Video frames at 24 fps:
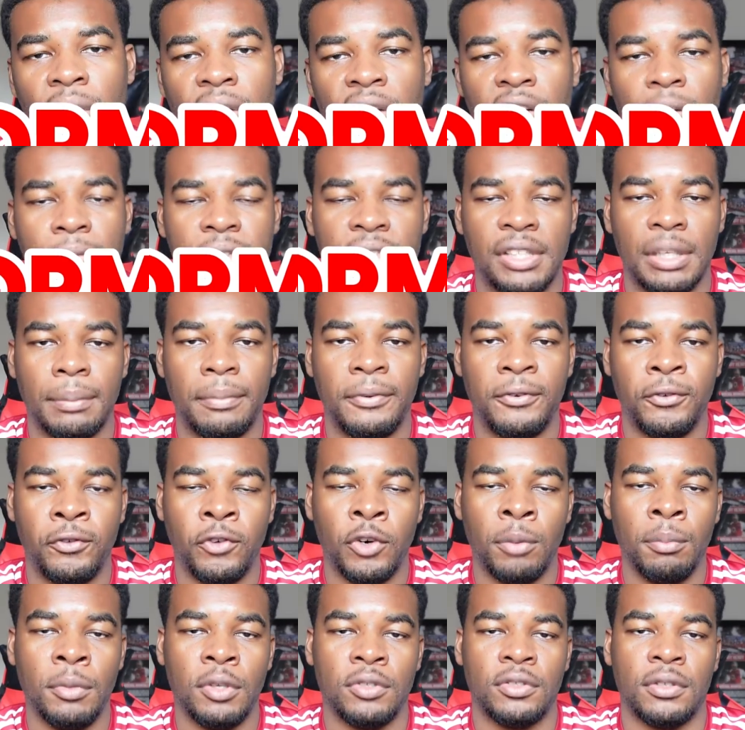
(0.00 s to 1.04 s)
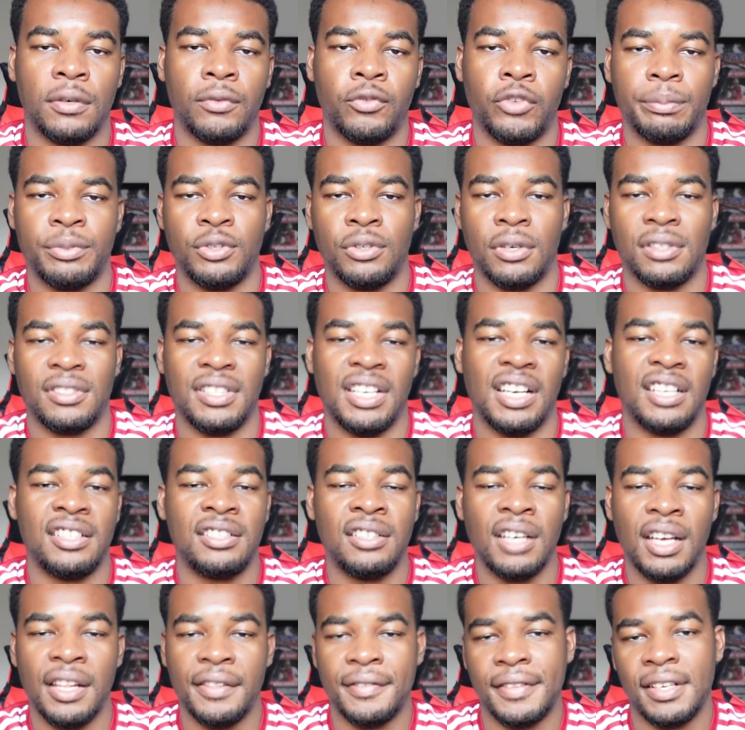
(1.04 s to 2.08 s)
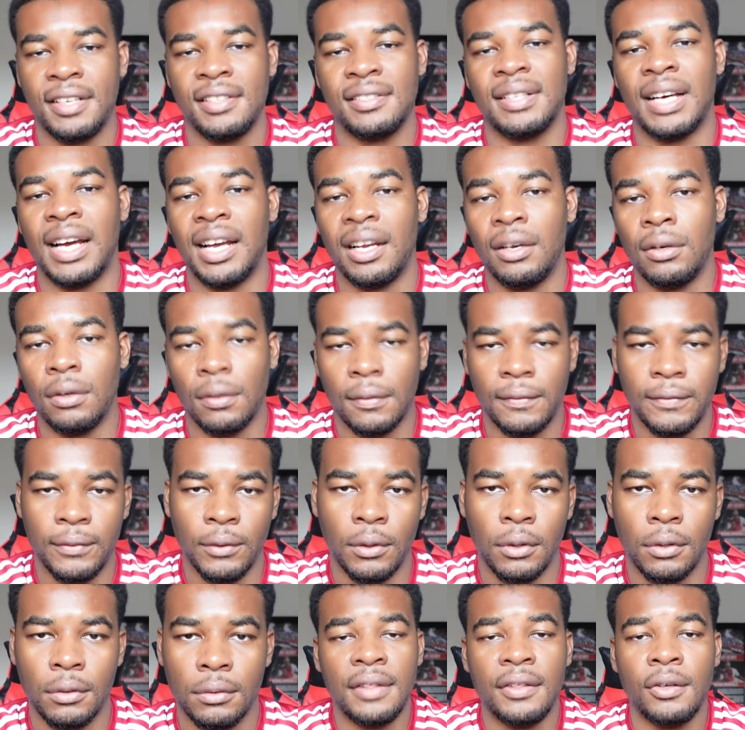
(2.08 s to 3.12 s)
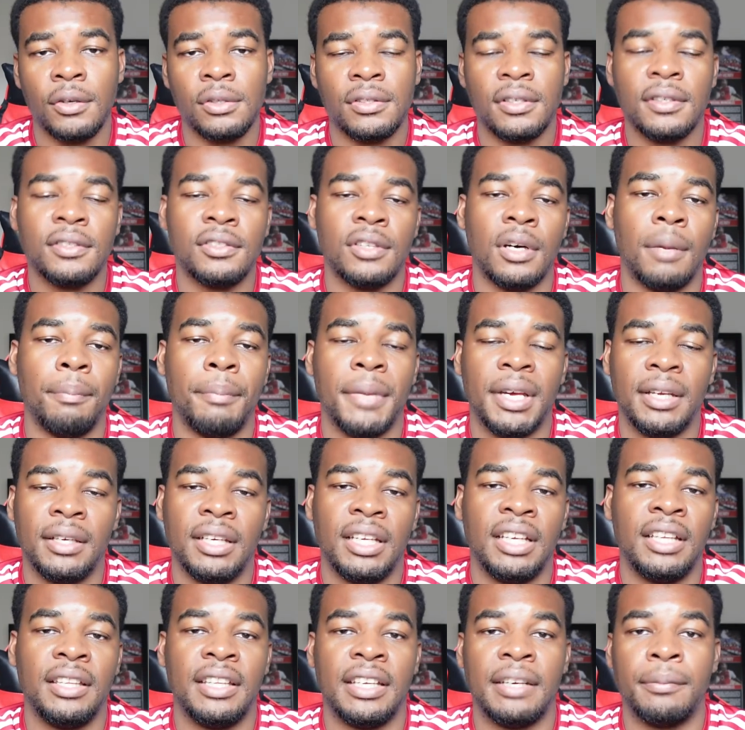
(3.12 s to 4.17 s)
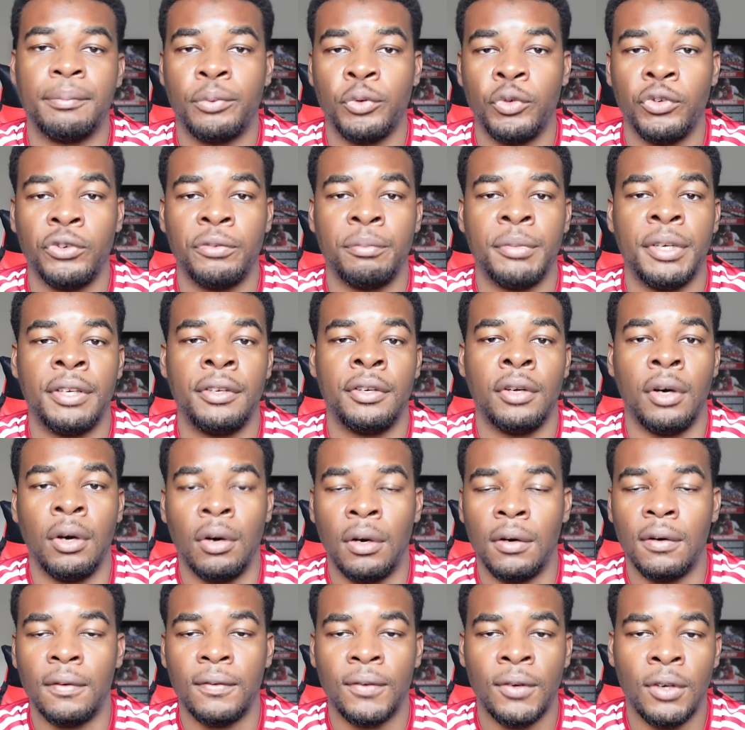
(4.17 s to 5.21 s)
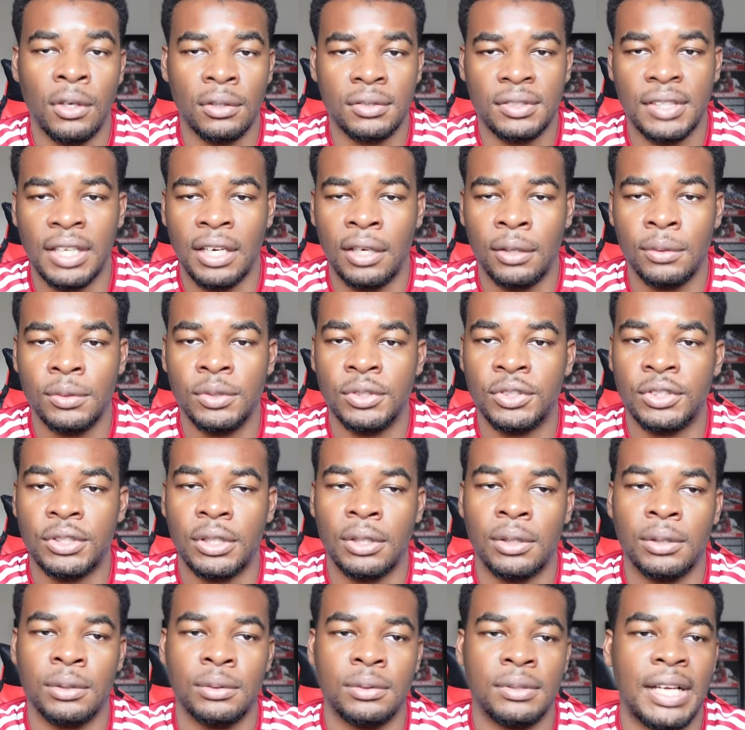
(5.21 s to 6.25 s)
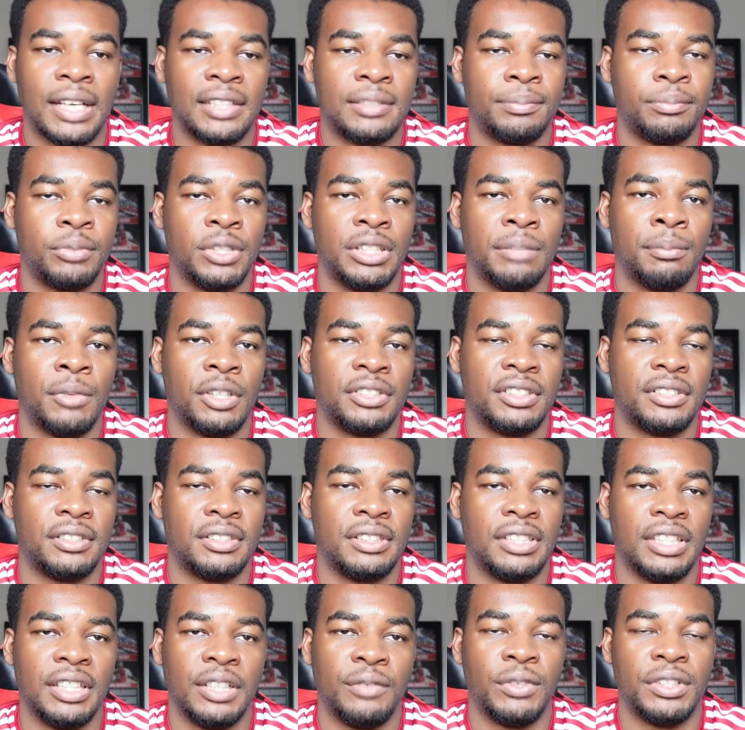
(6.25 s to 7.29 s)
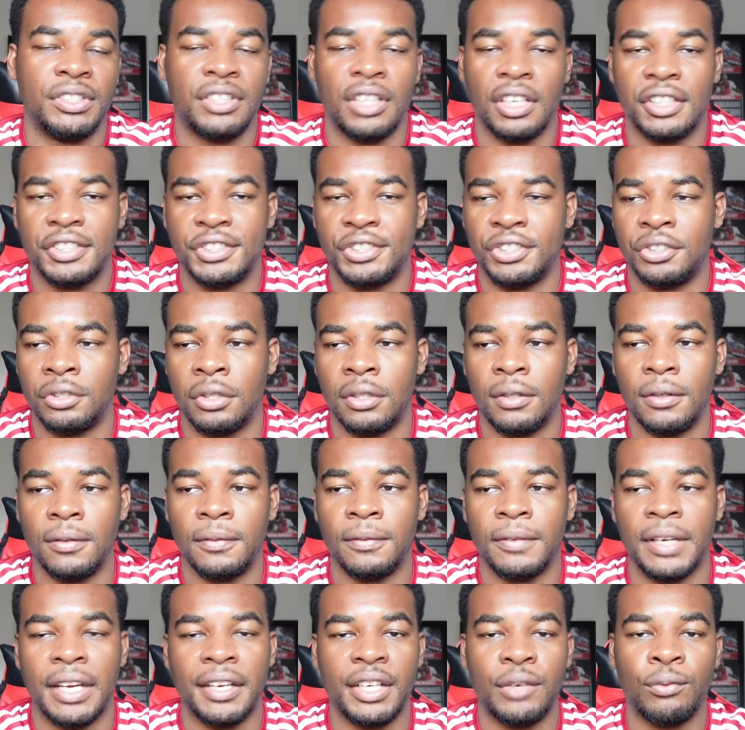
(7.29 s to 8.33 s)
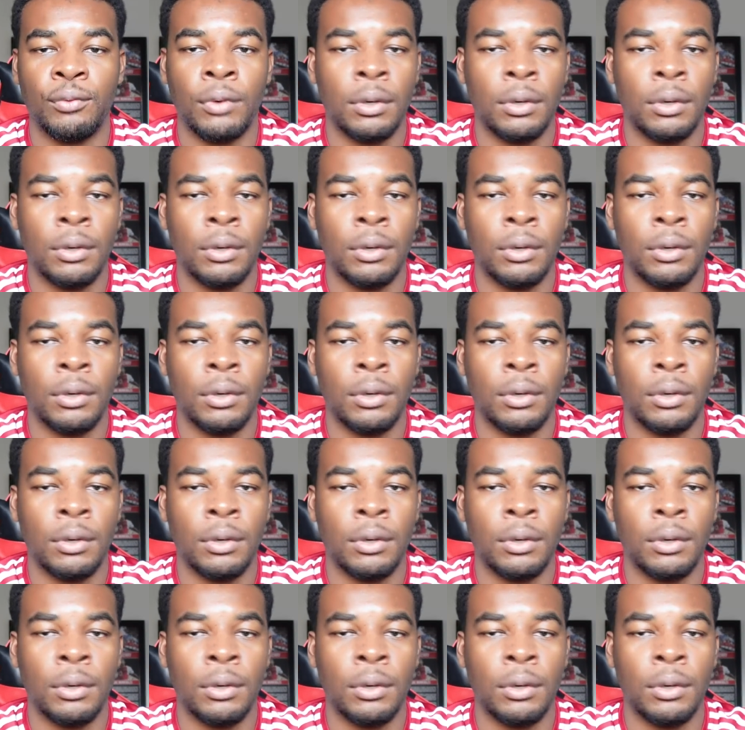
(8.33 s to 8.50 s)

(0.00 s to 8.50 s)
when it comes to the performance of grip socks, there are certain things that I look for. And those things are mainly the improvement of lockdown, so that's pretty much the reduction of any